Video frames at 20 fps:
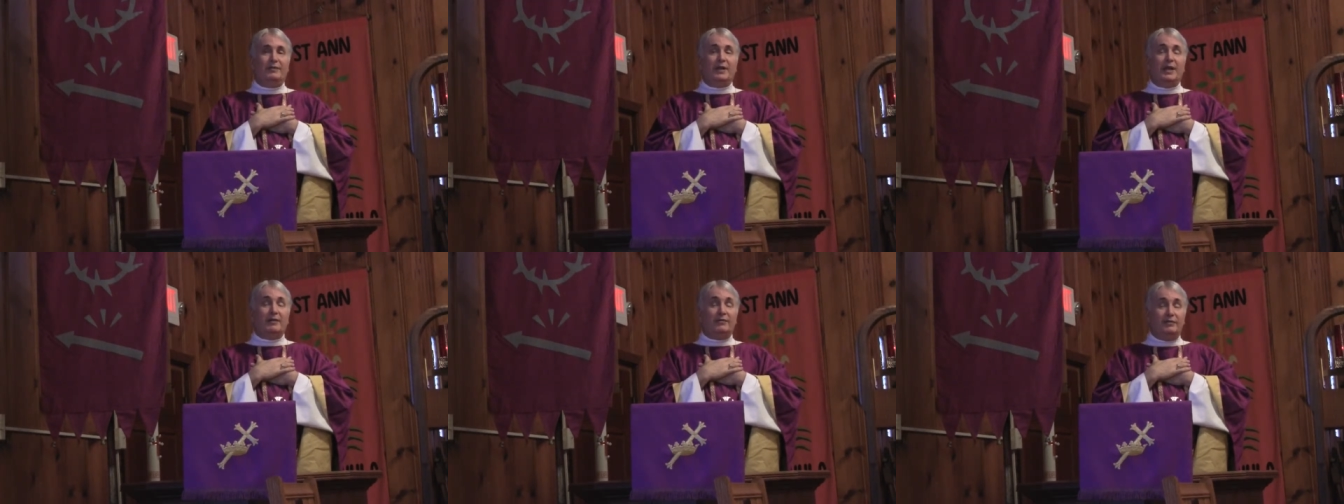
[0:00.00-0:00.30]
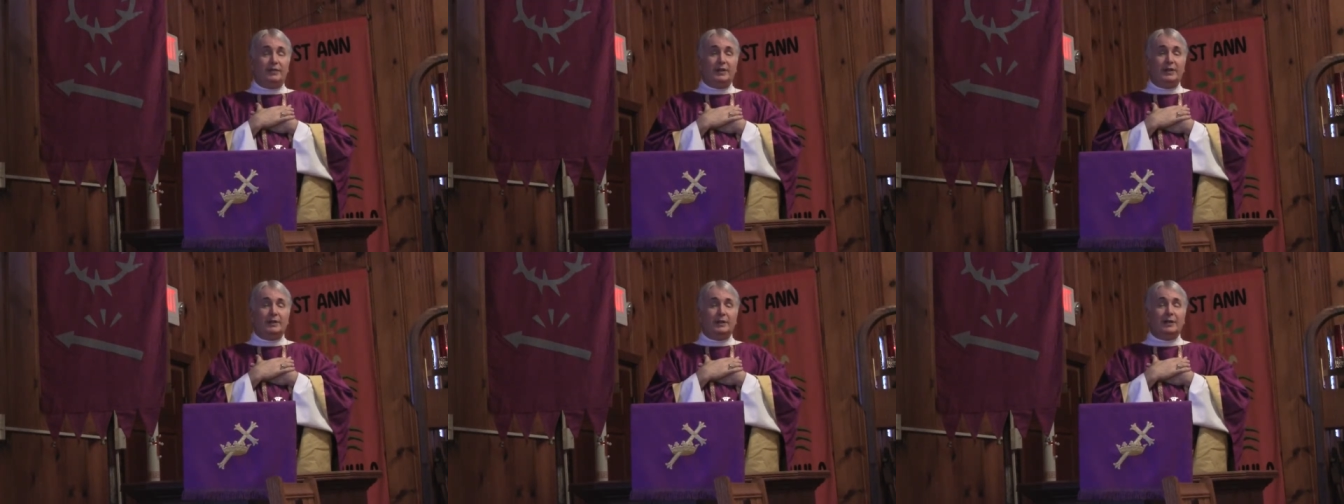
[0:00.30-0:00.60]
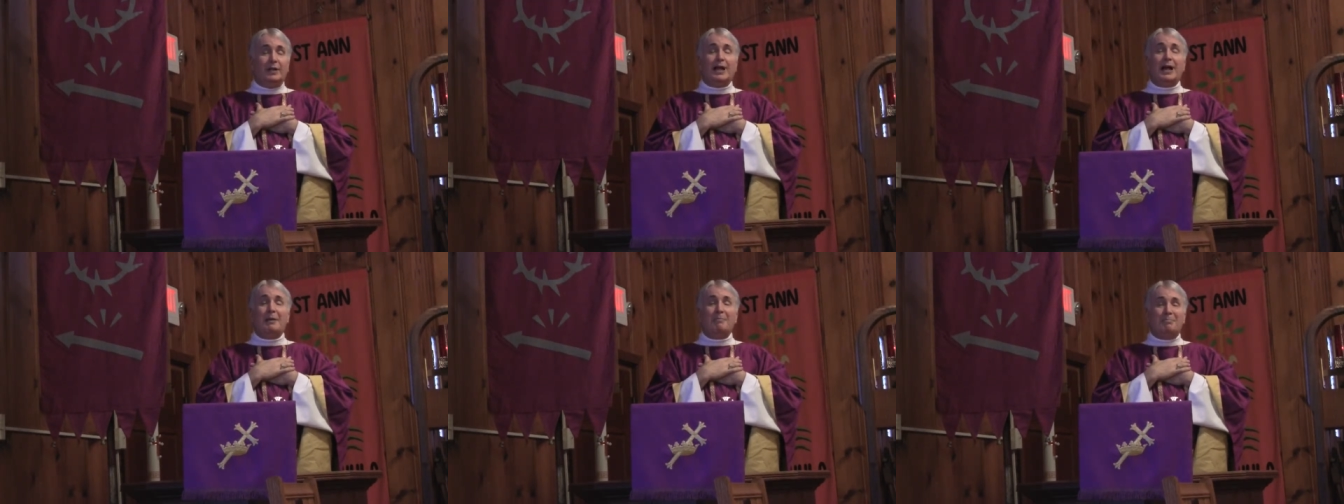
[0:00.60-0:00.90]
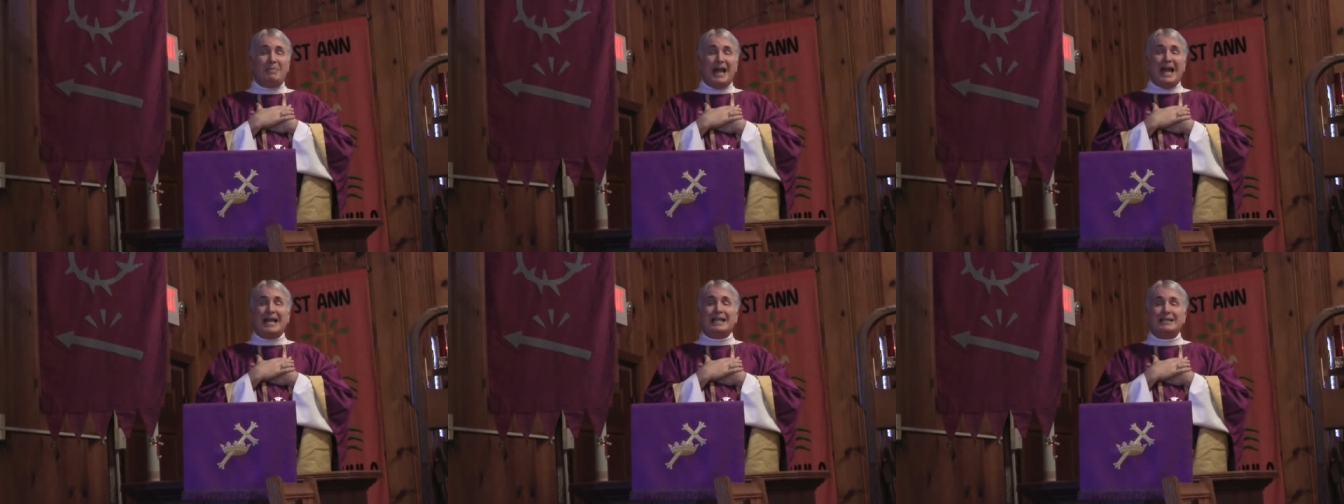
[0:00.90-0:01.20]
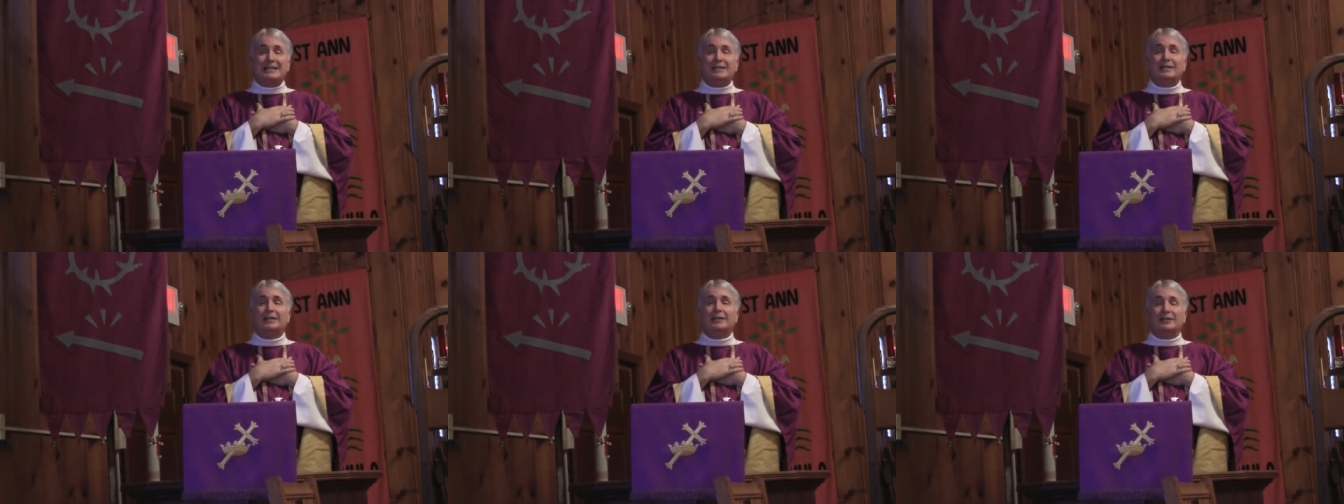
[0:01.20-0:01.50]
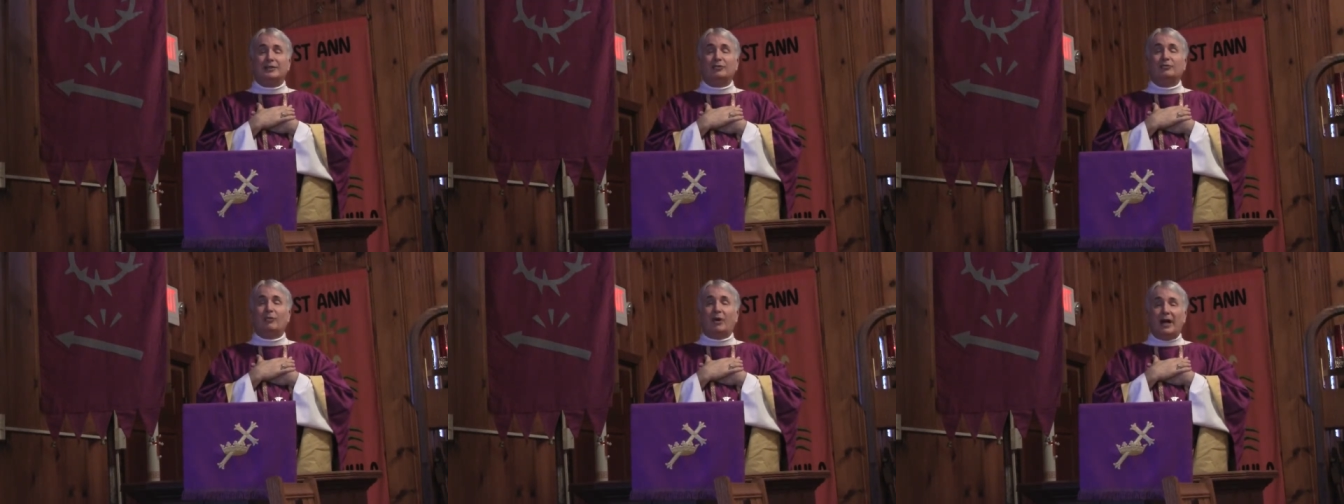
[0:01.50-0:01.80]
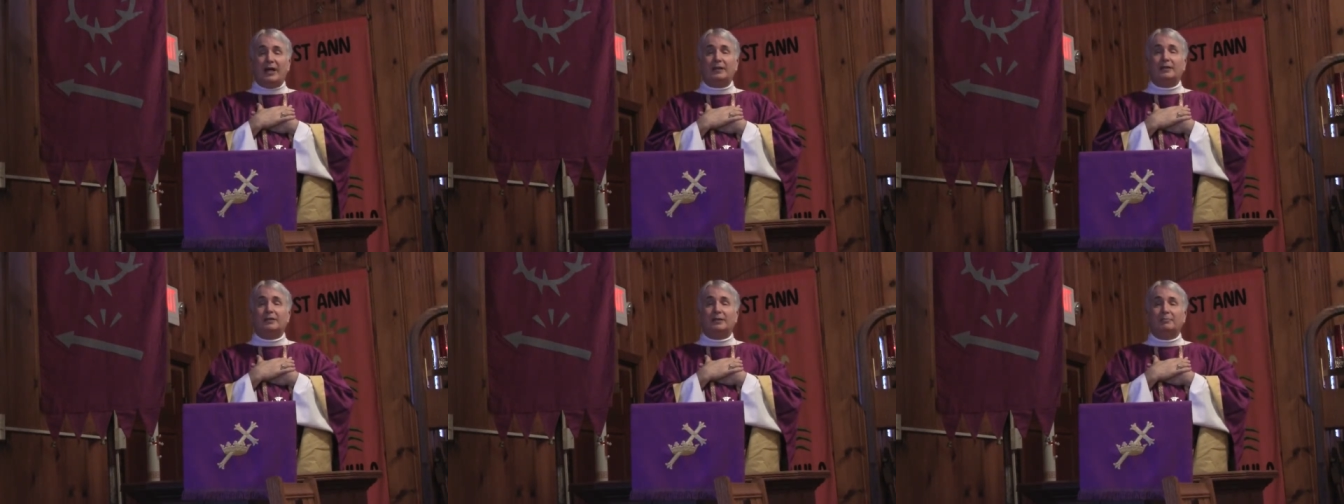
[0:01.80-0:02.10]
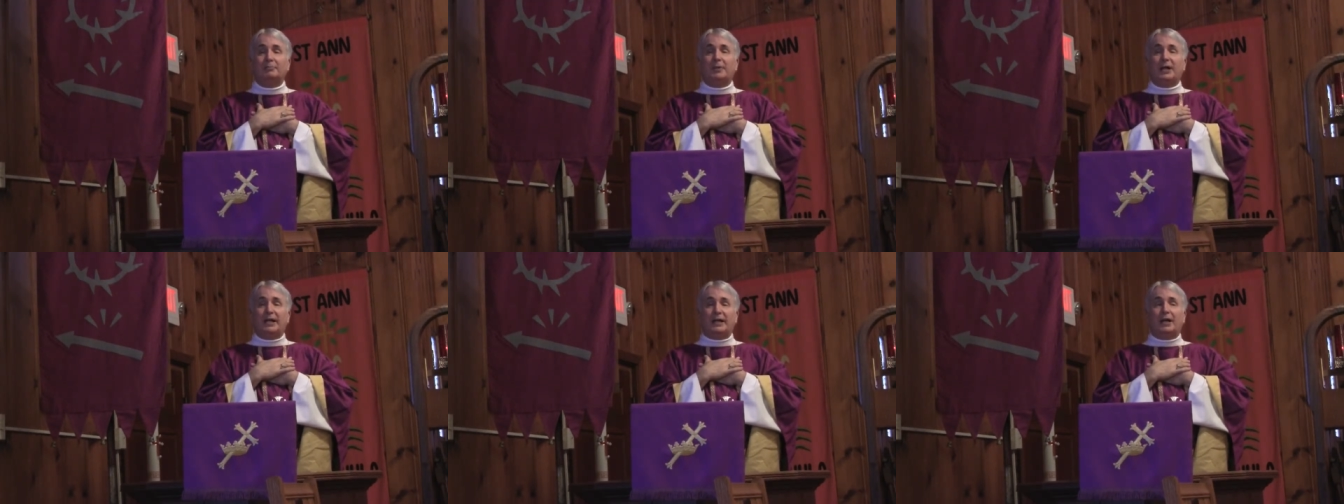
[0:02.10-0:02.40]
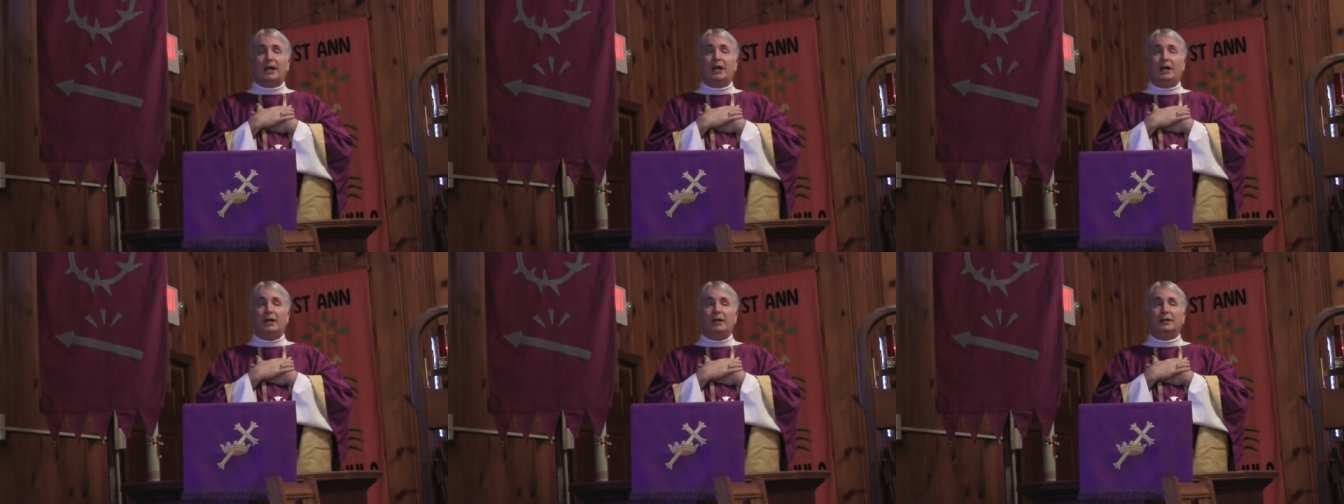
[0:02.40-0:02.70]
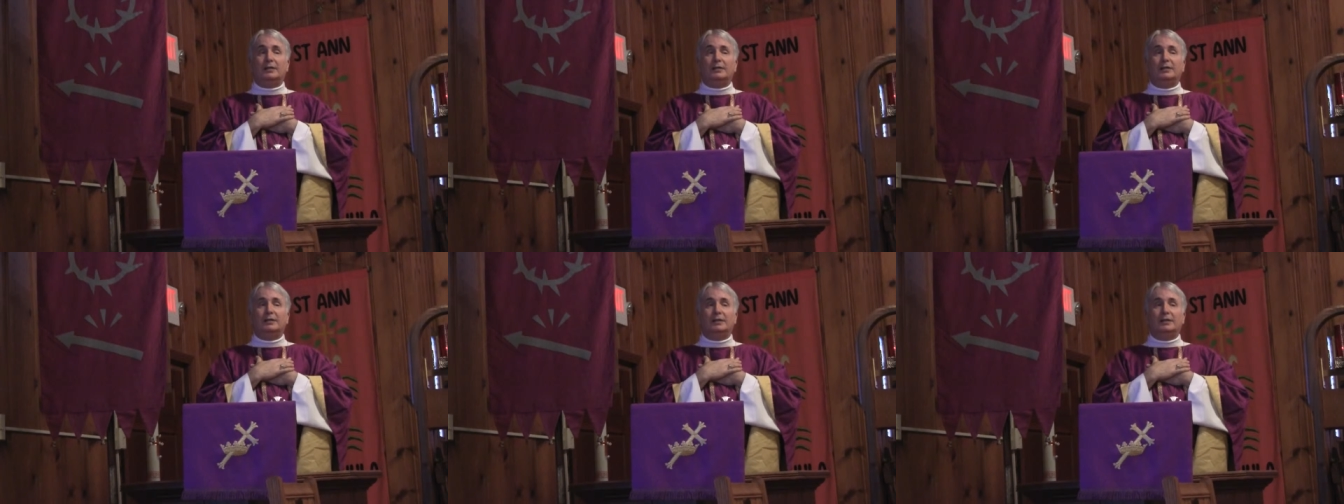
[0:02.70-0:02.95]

They feel abandoned, right, by God.